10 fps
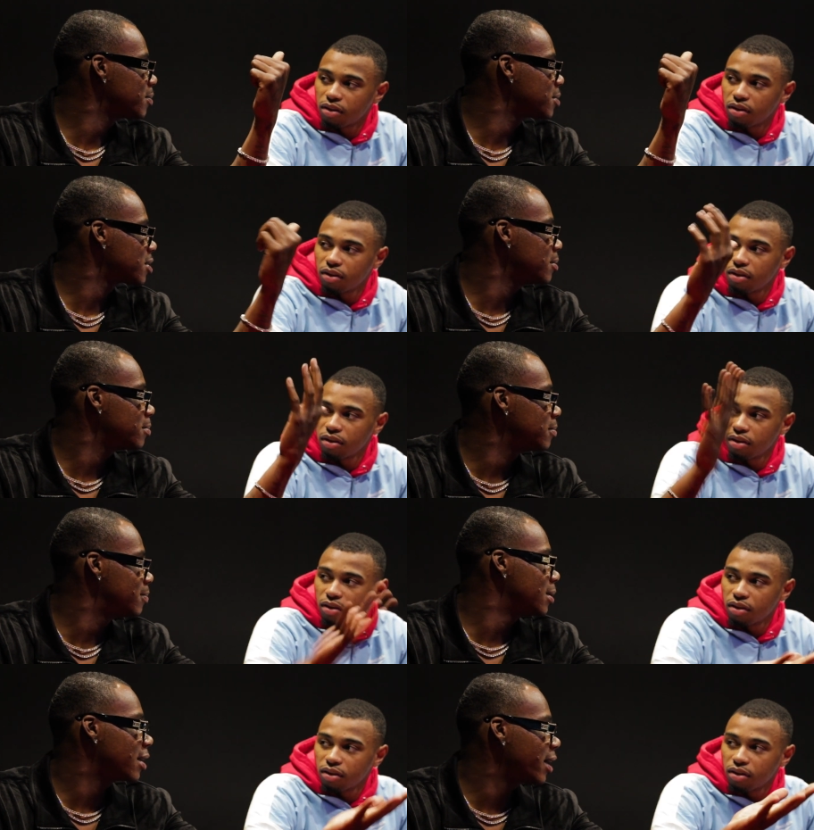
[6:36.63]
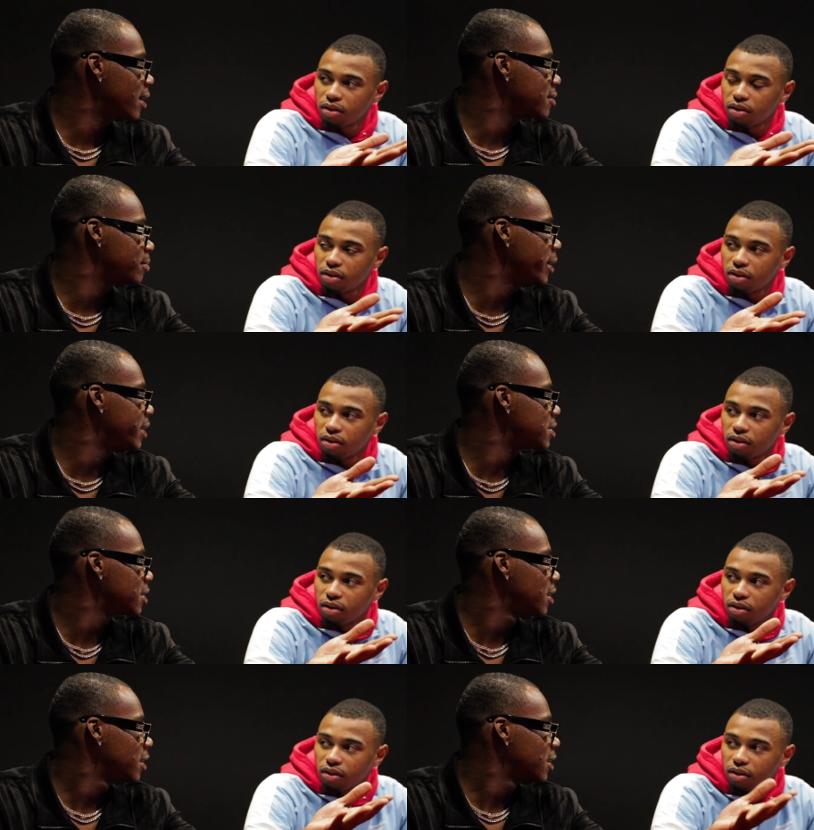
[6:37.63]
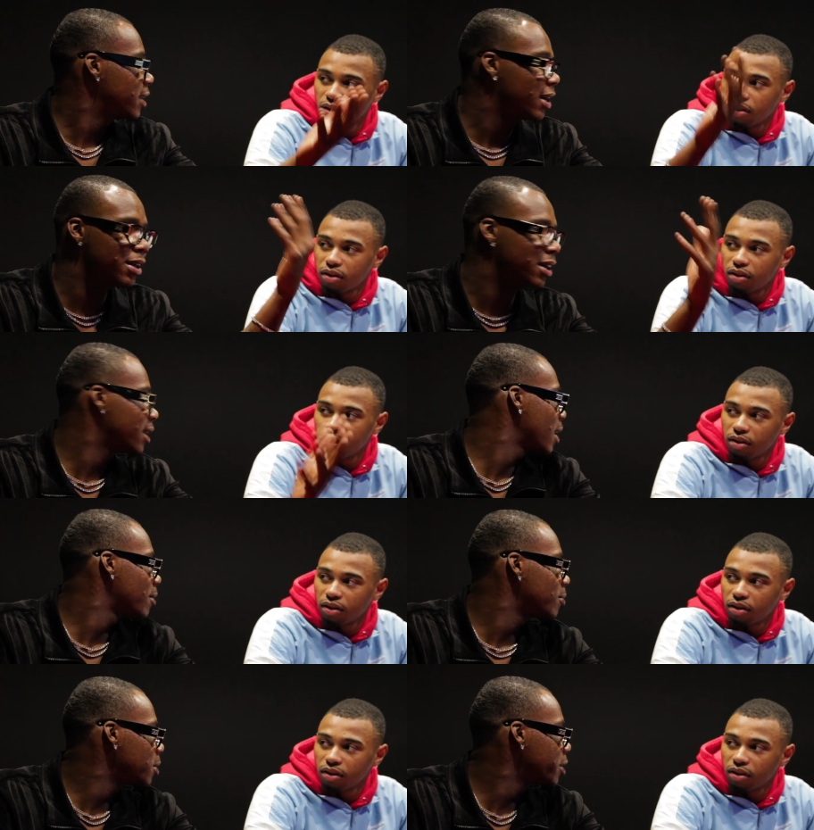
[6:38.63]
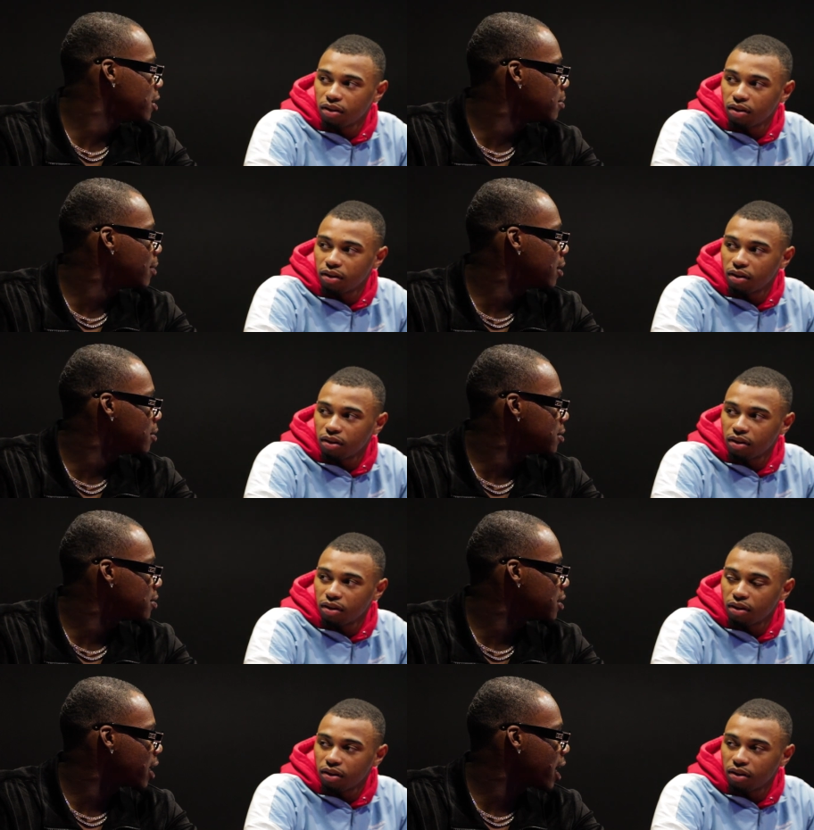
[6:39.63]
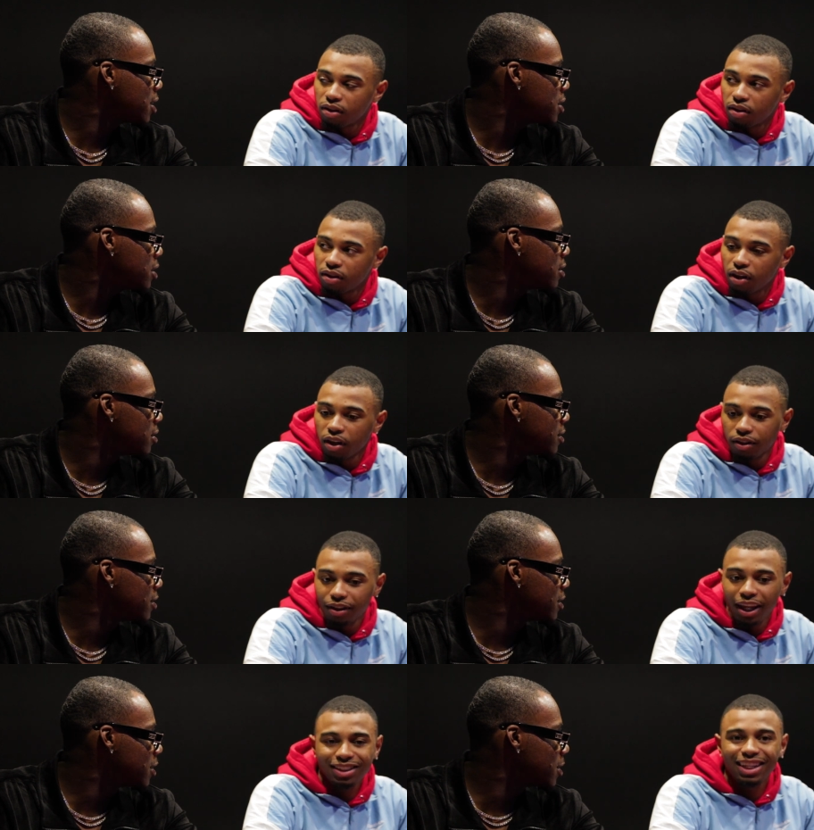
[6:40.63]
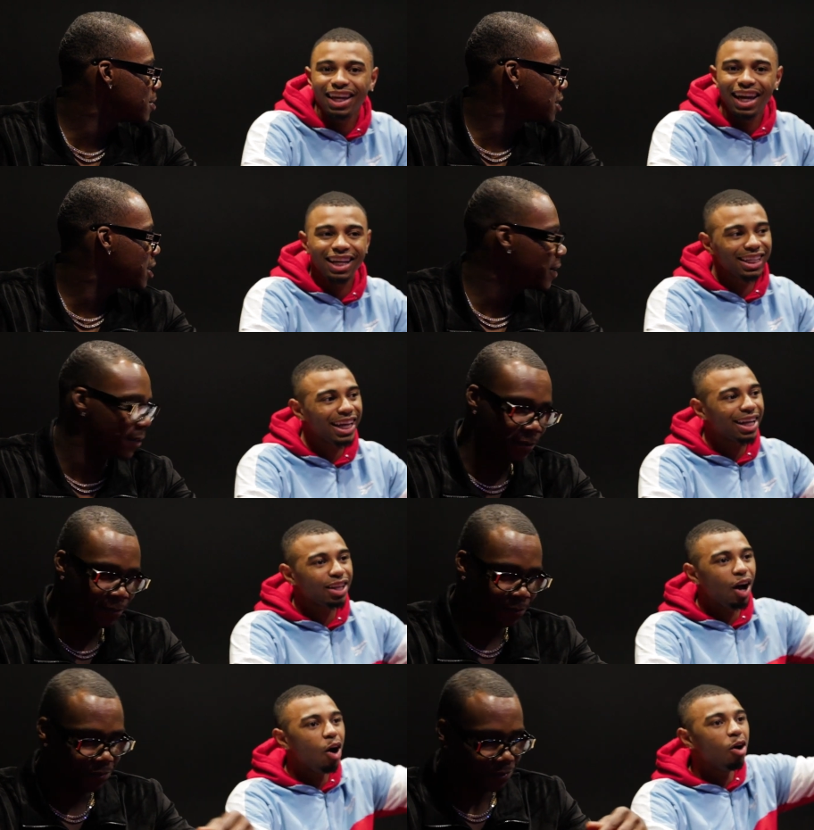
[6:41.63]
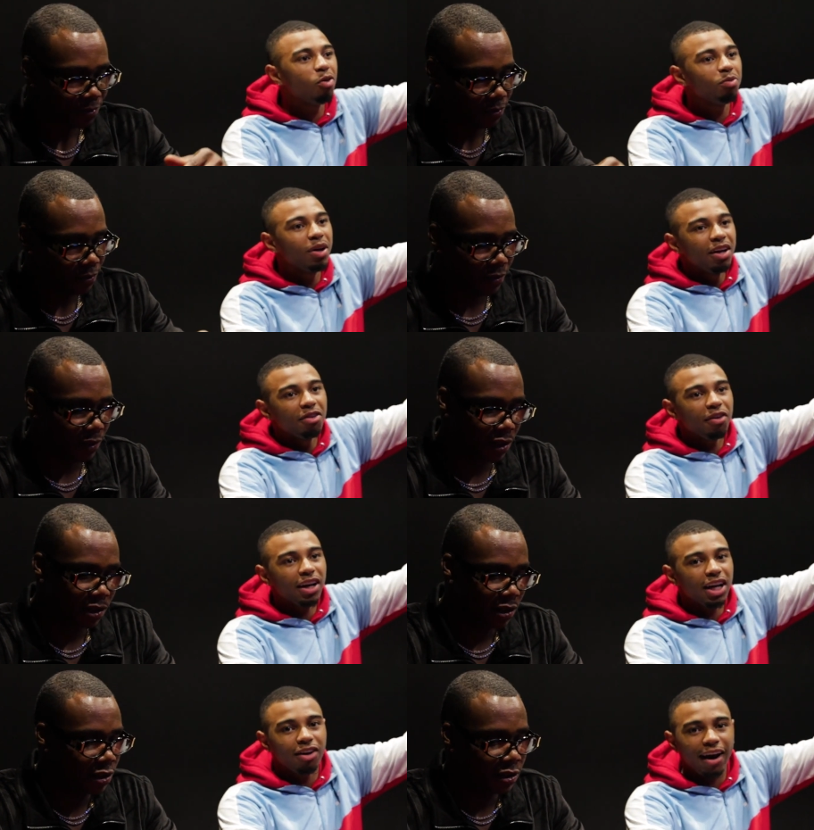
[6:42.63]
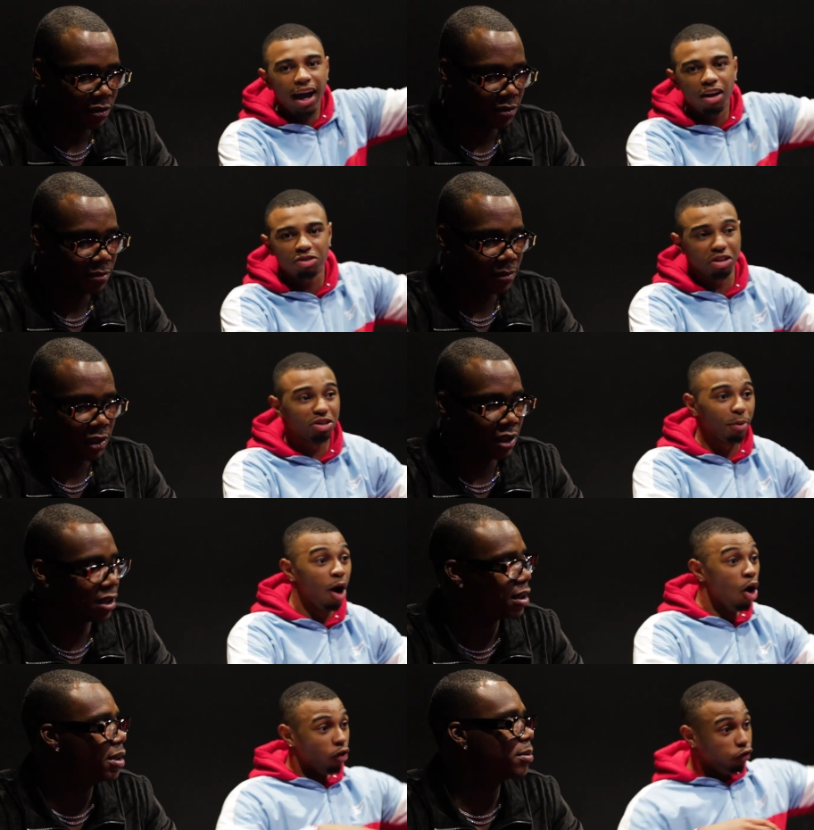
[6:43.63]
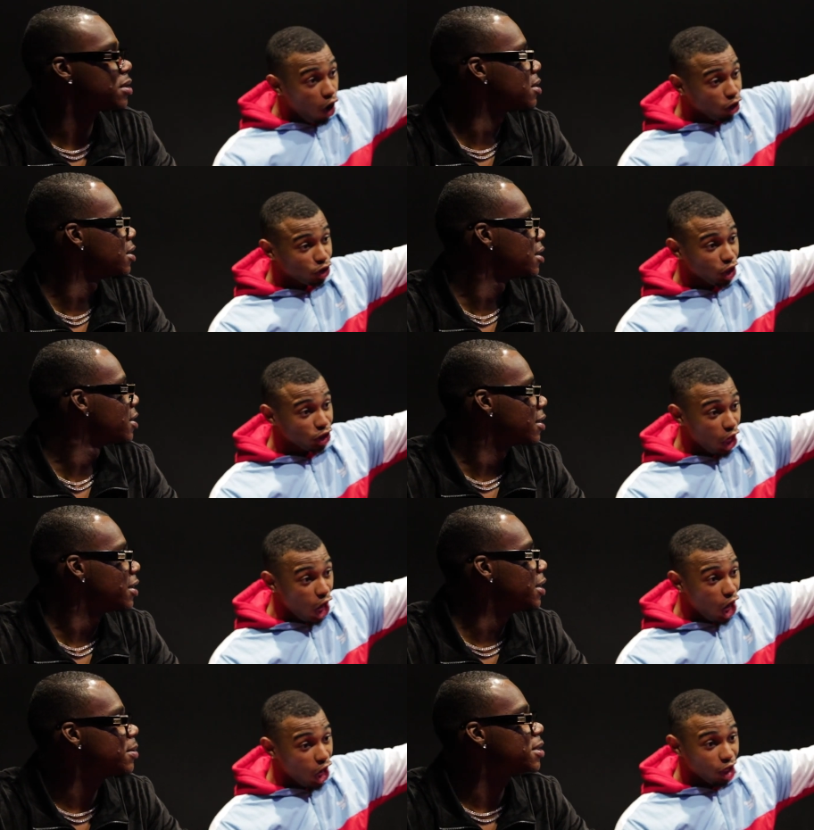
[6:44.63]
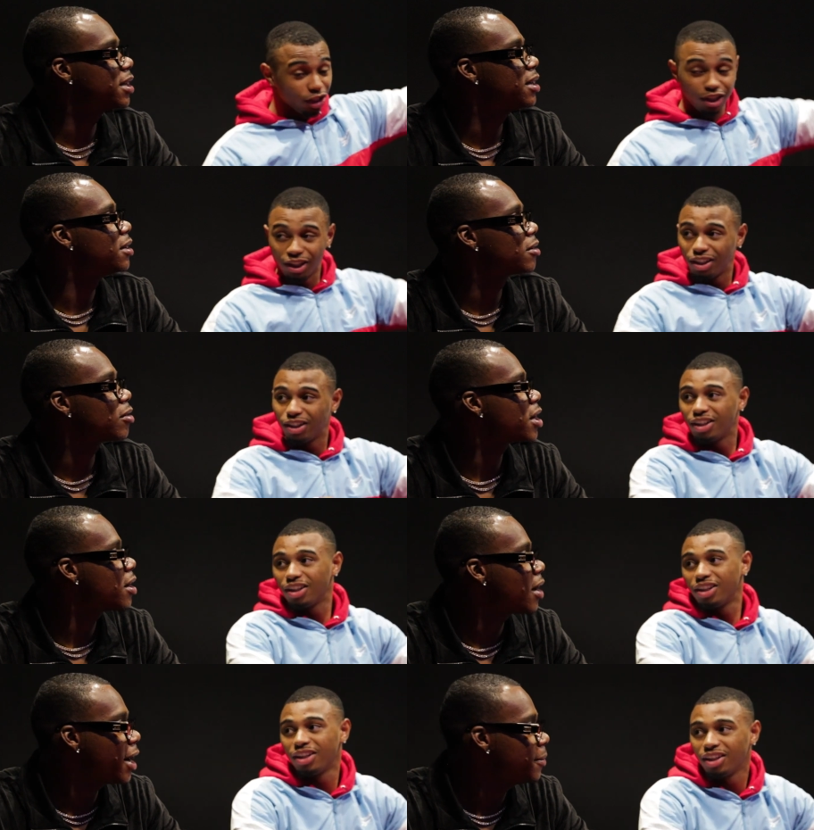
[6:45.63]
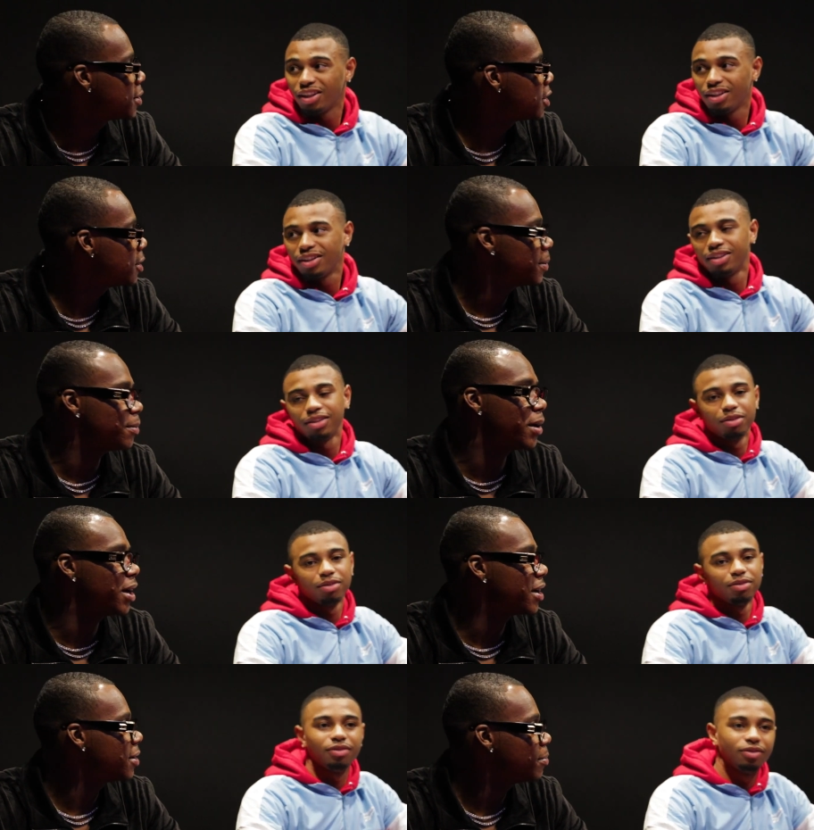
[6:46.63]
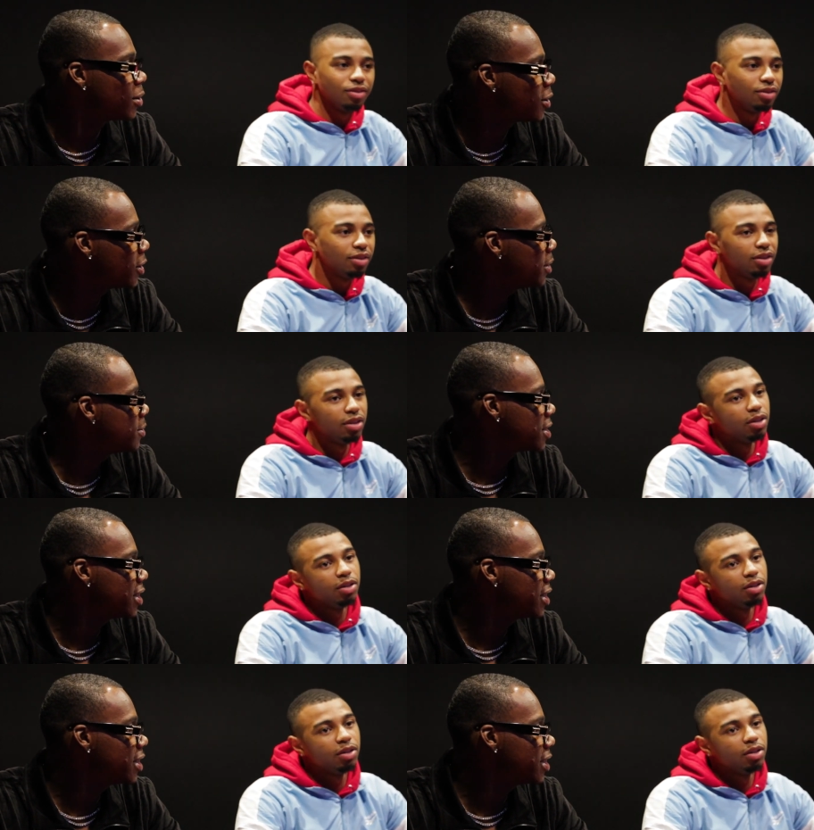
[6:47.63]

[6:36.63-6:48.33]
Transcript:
Speaker 1: from mm-hmm. some bunk ass bitch. Mm-hmm. That nigga not worried about Tekashi. Yes, know? he is. He got
Speaker 2: the whole fucking crowds. Get talking about he, fuck
Speaker 1: six nine. He was getting the crowd hyped up and making the blood. He was